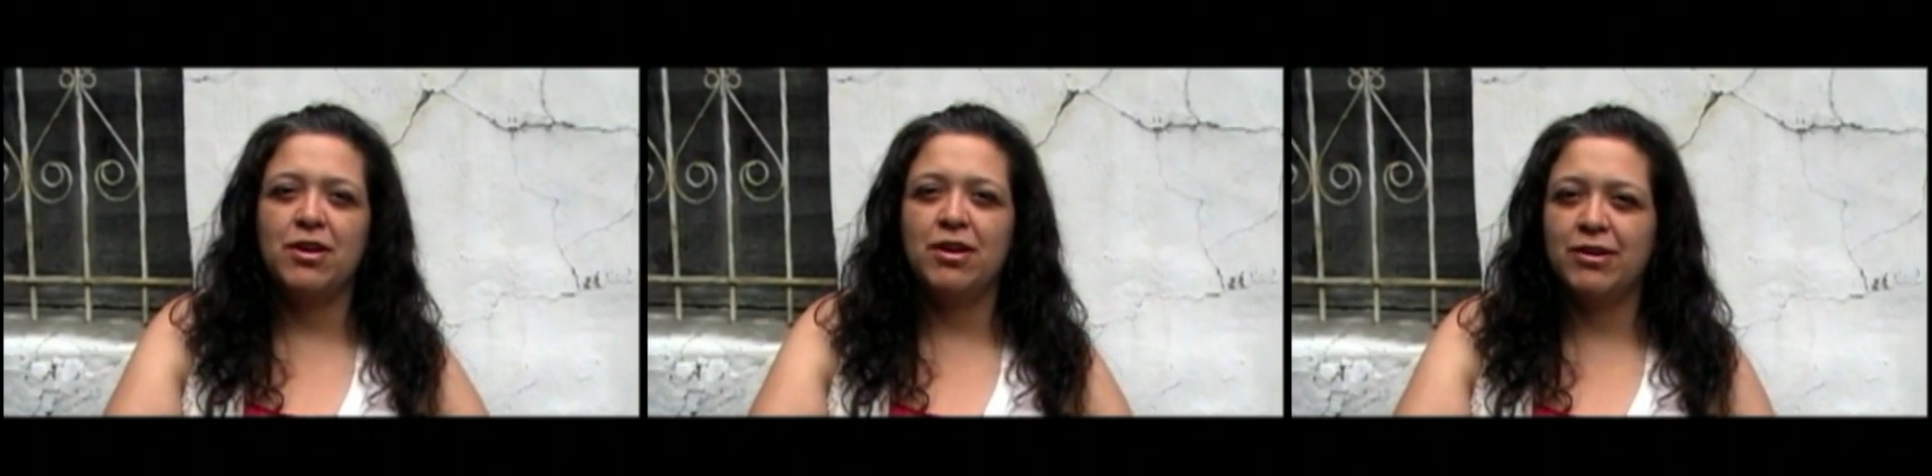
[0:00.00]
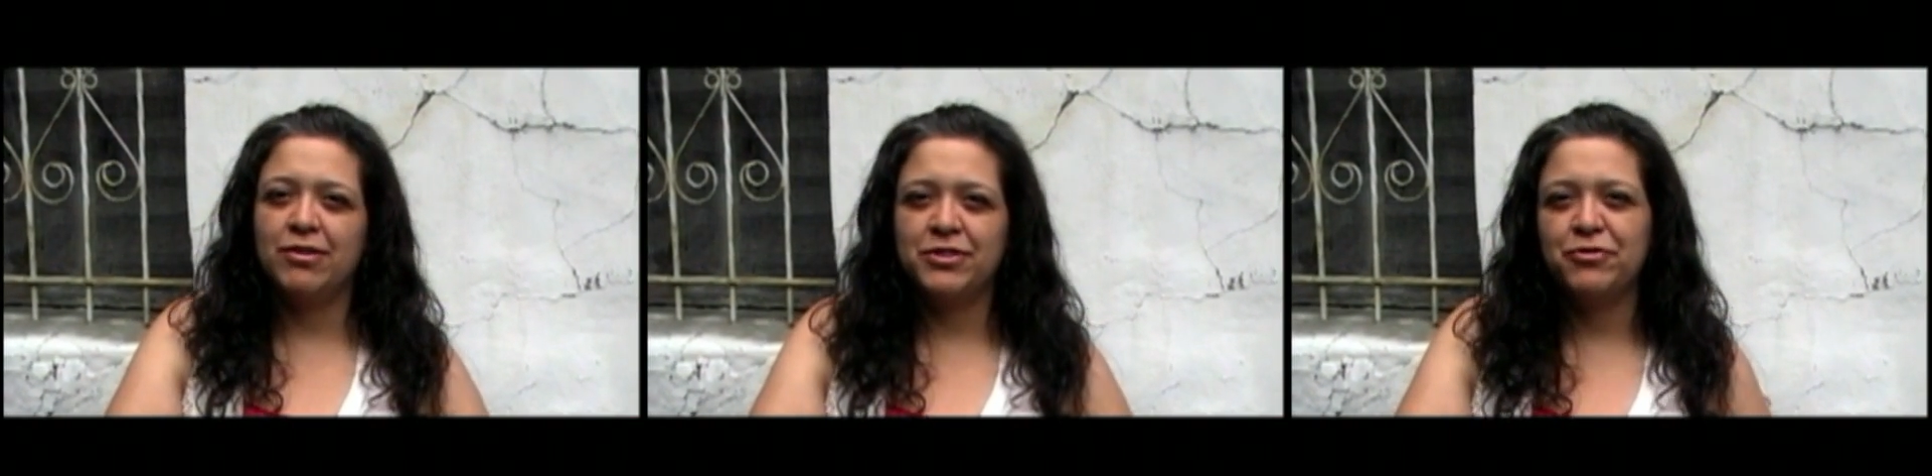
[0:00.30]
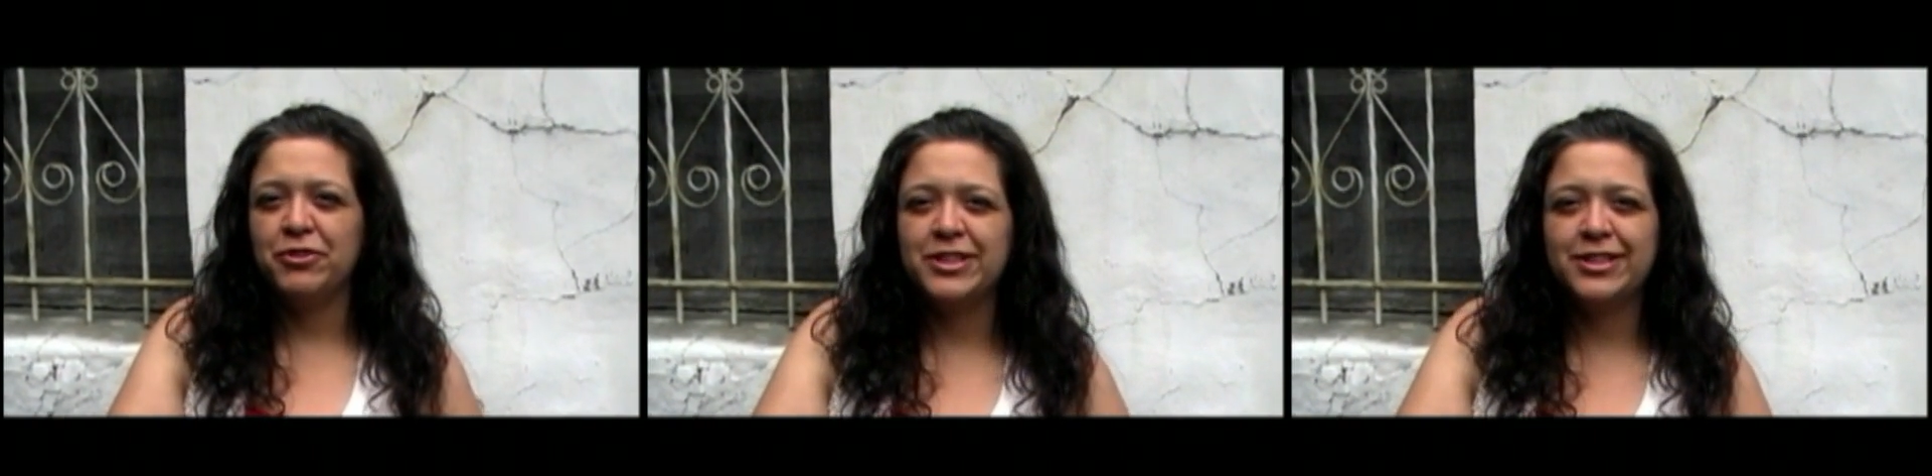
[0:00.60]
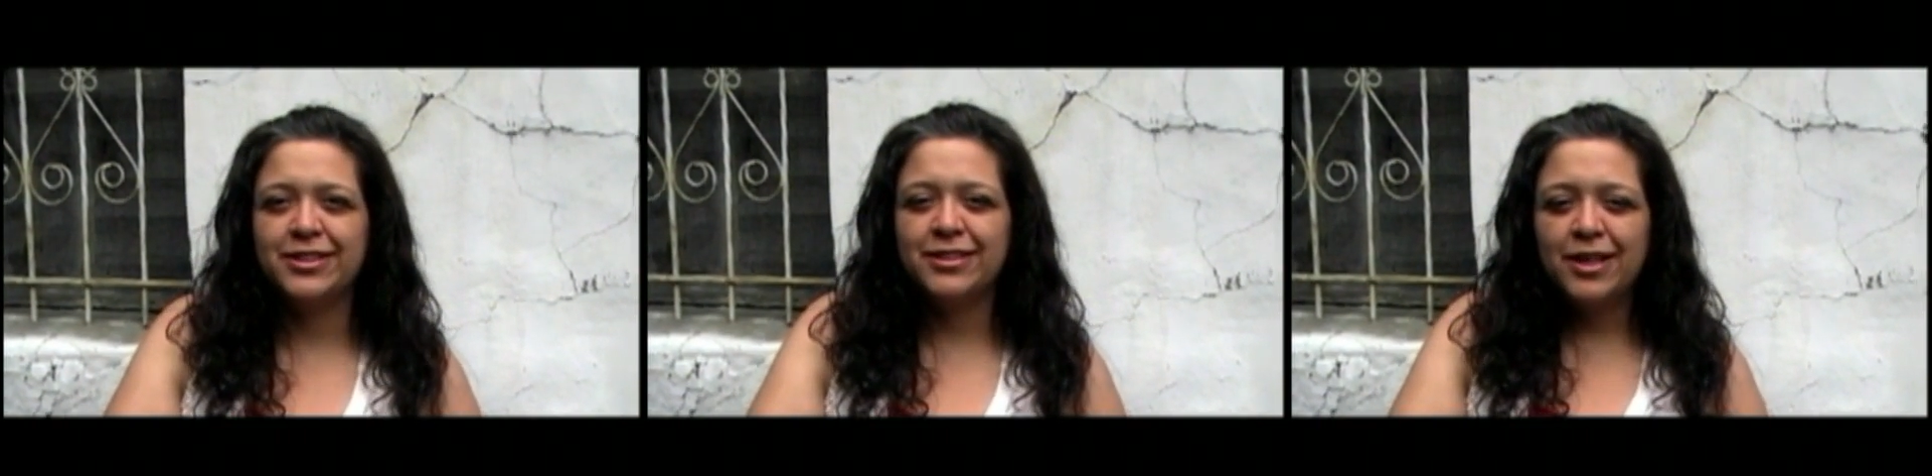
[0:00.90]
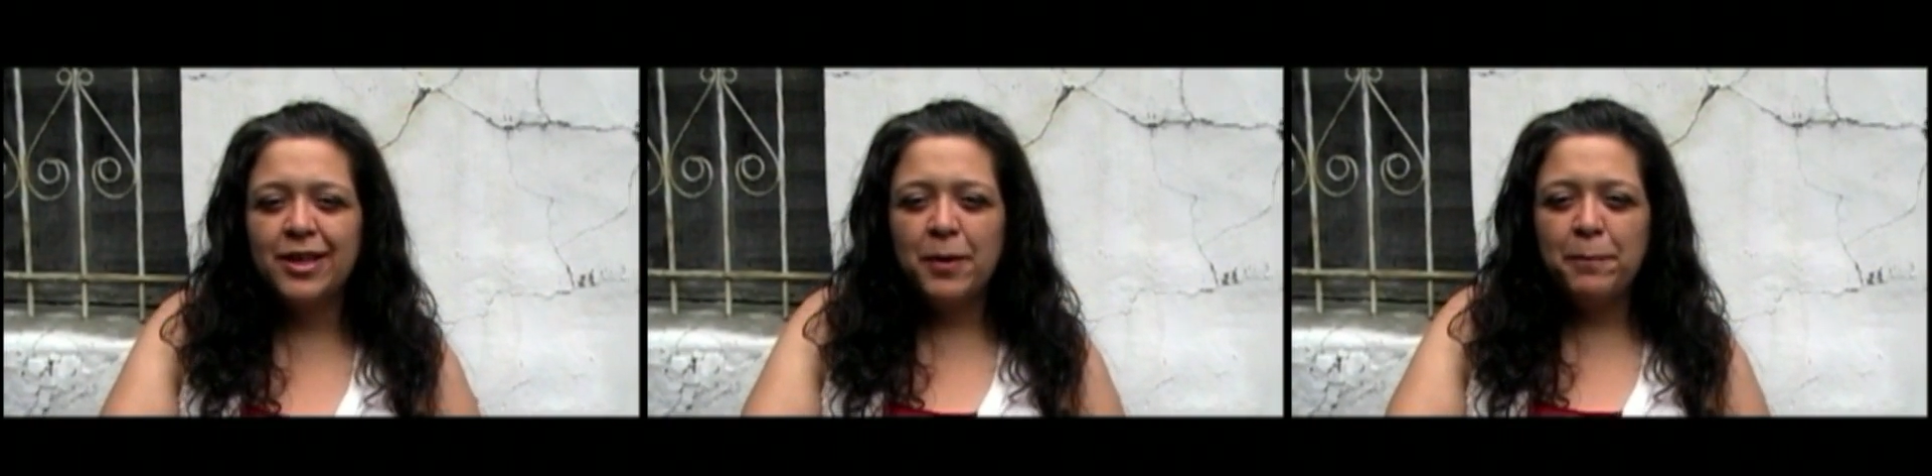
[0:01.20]
song different
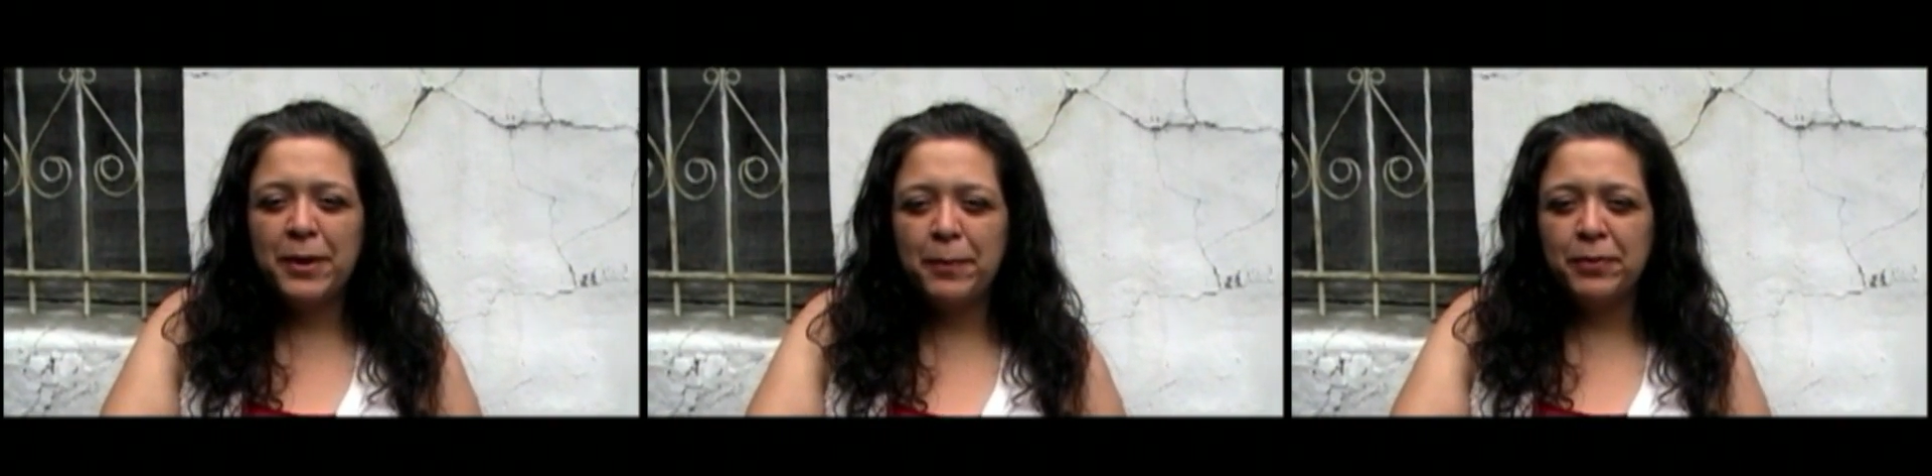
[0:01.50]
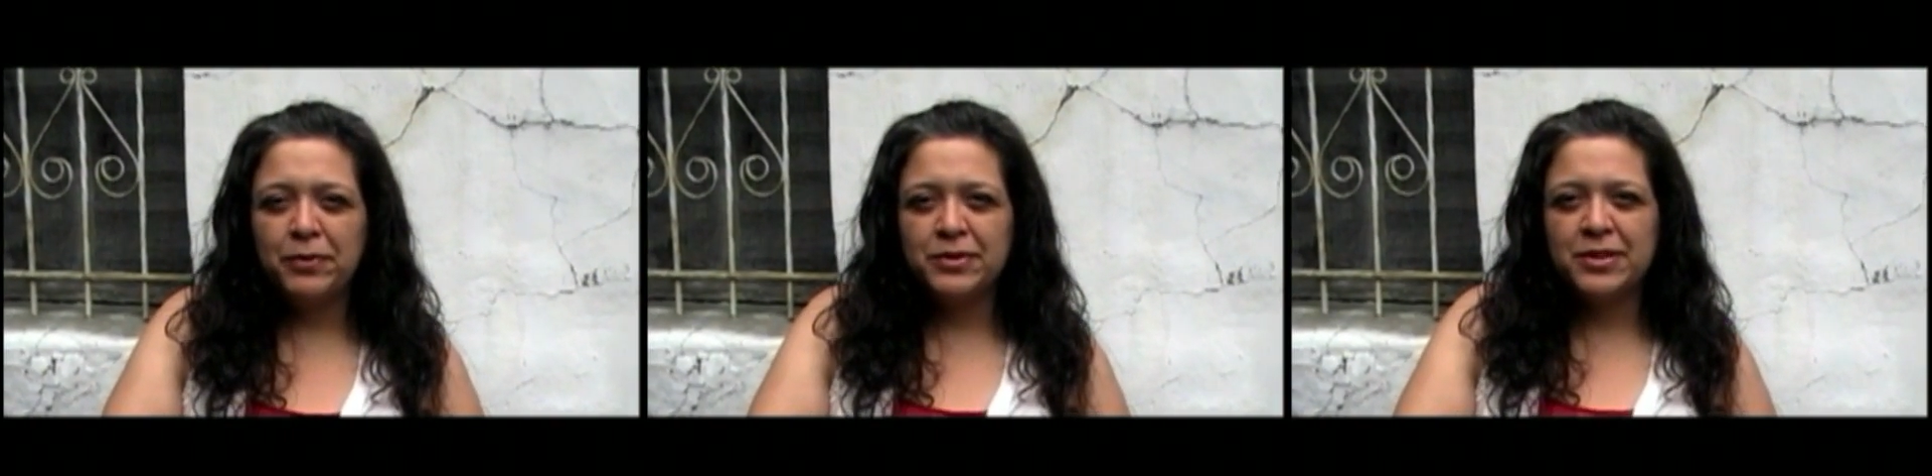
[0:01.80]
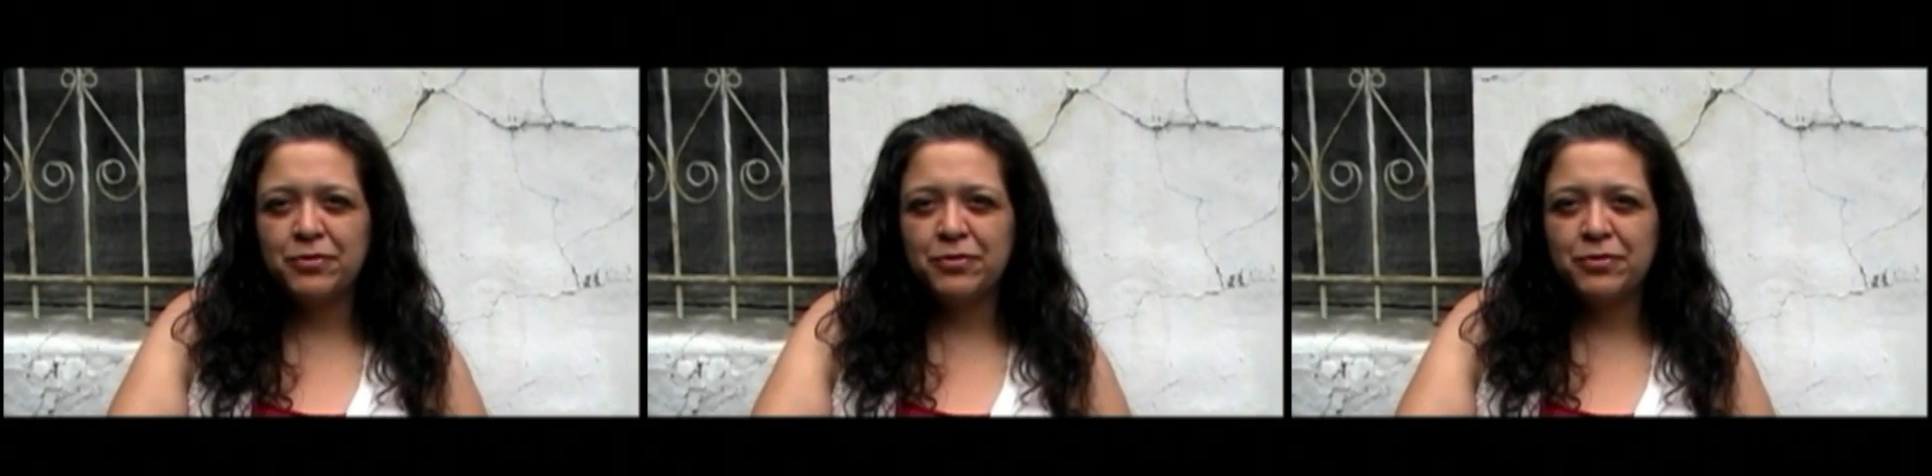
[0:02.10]
people,